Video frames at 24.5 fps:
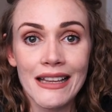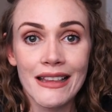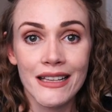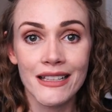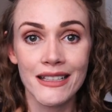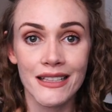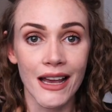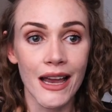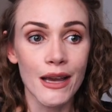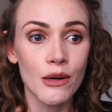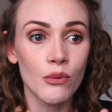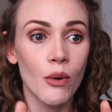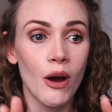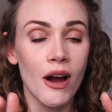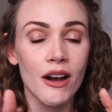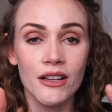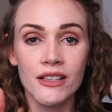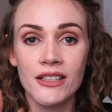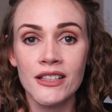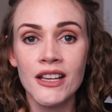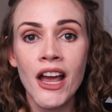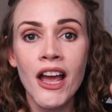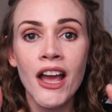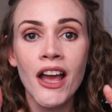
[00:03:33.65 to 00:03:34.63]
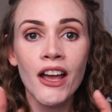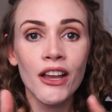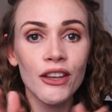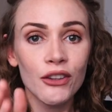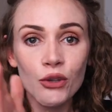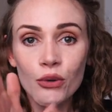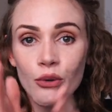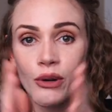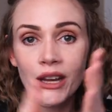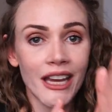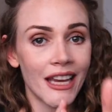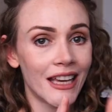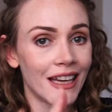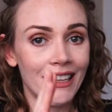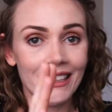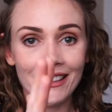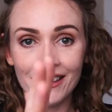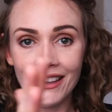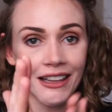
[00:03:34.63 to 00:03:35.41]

The sidewalks, you can't,